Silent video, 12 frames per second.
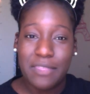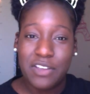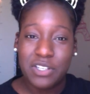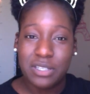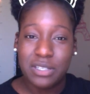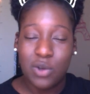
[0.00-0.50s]

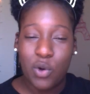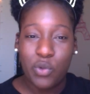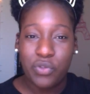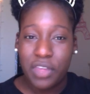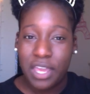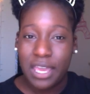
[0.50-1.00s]
there's this whole
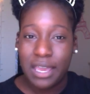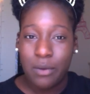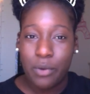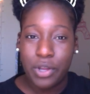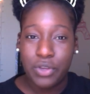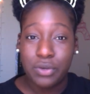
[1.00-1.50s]
thing
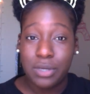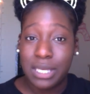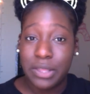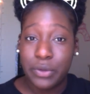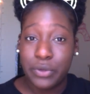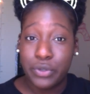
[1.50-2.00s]
where you can
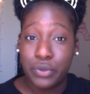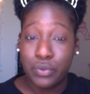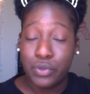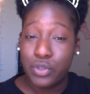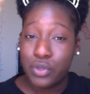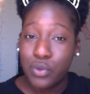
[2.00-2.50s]
either choose
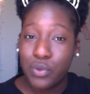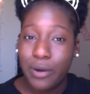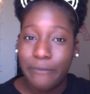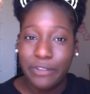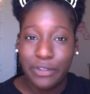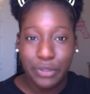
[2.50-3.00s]
two
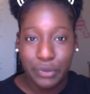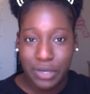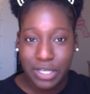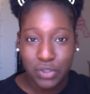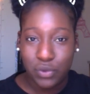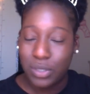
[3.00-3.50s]
of the three,
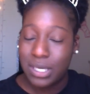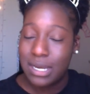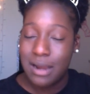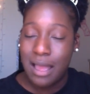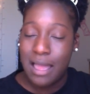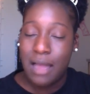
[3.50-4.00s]
because you
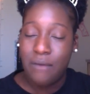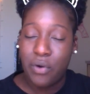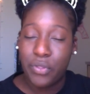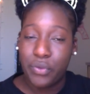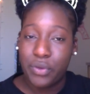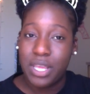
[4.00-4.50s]
cannot have
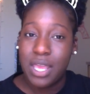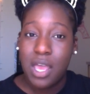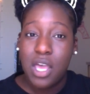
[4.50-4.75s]
all three.